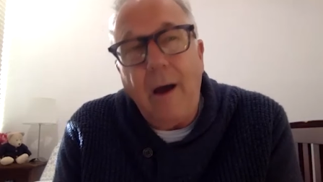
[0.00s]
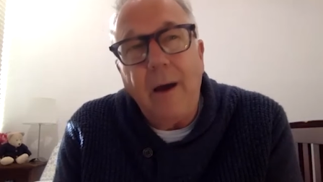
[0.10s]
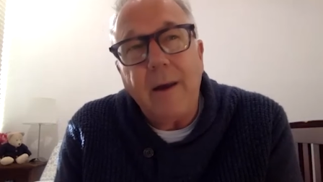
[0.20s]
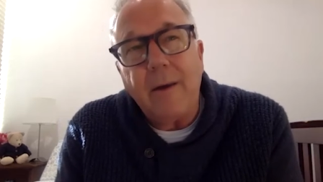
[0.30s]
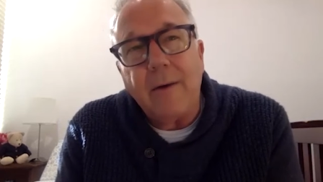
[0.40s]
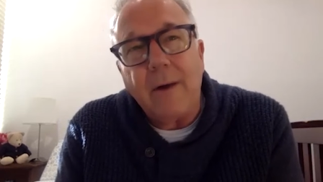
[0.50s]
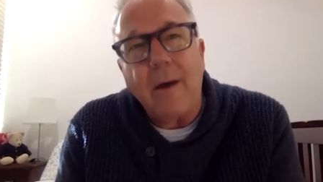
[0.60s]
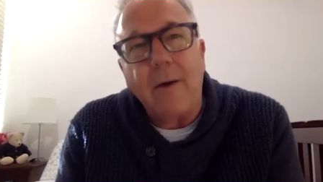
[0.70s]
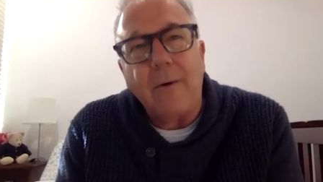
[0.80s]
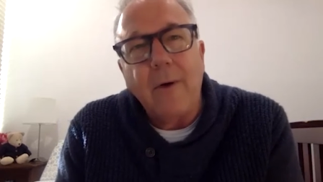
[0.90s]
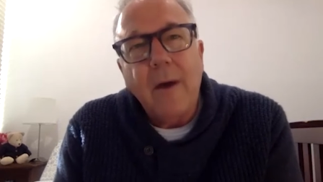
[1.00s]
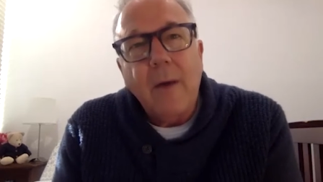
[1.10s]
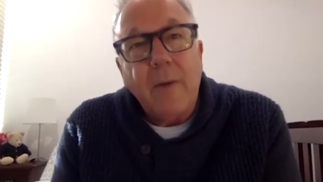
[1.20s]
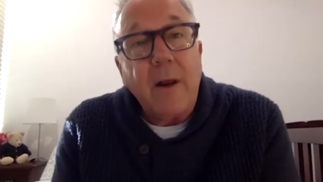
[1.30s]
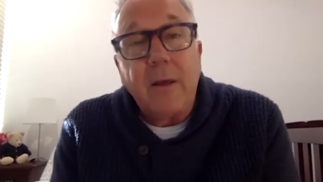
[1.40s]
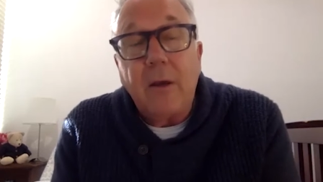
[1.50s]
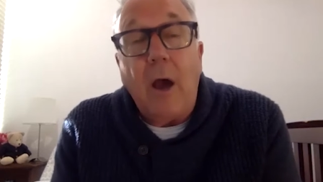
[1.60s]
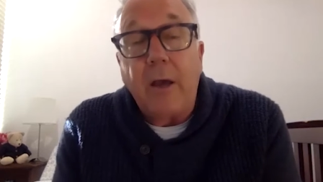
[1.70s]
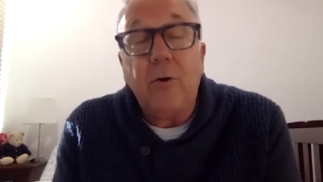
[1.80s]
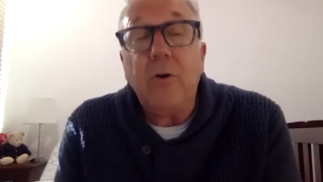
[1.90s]
I don't know, but I,
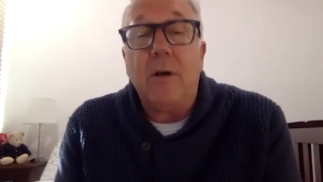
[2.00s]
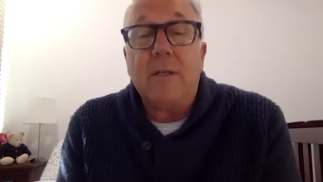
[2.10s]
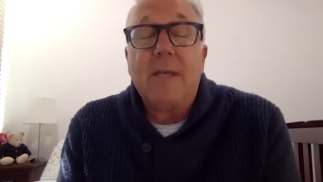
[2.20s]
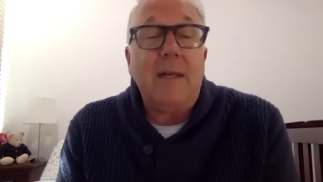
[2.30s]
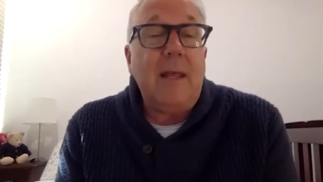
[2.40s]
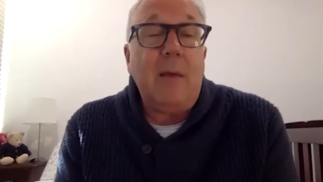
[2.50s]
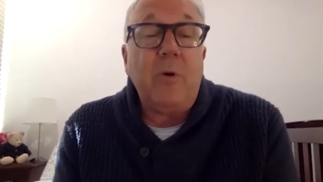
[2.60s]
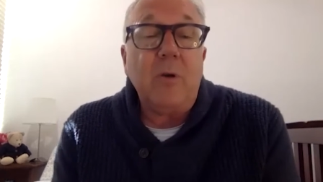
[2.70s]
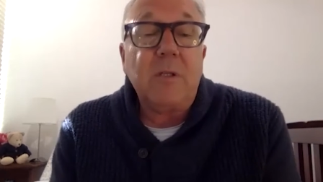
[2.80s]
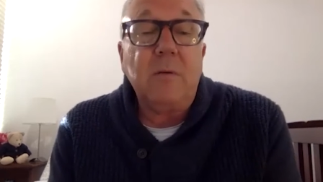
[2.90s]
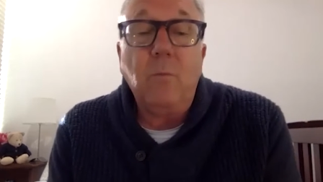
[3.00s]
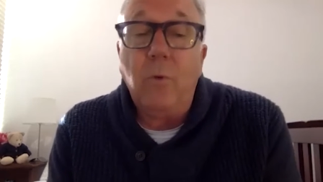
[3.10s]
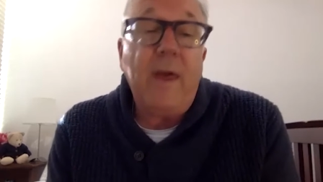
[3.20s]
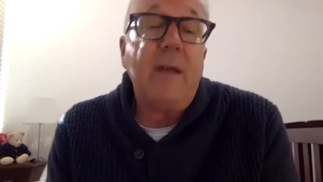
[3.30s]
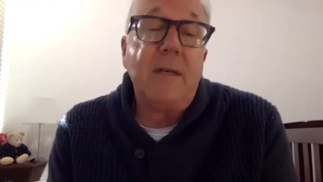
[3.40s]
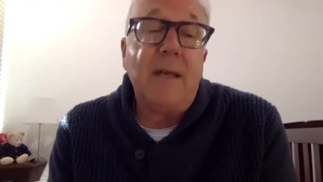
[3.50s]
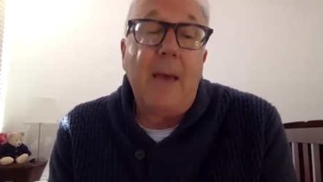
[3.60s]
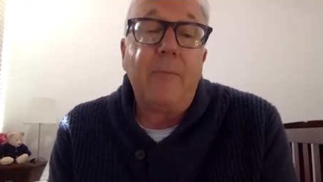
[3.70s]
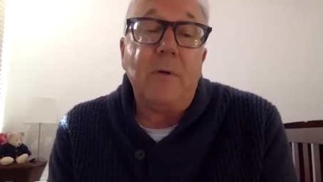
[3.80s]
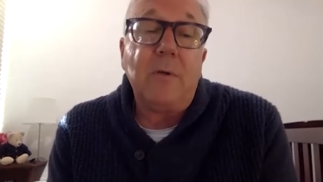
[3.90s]
I could not say to that person, well, that didn't
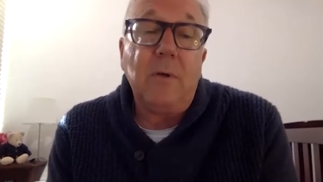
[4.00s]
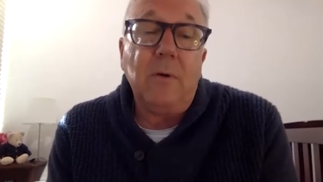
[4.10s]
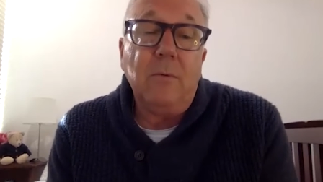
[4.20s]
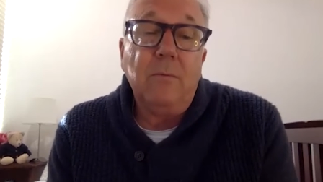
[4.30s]
happen to you.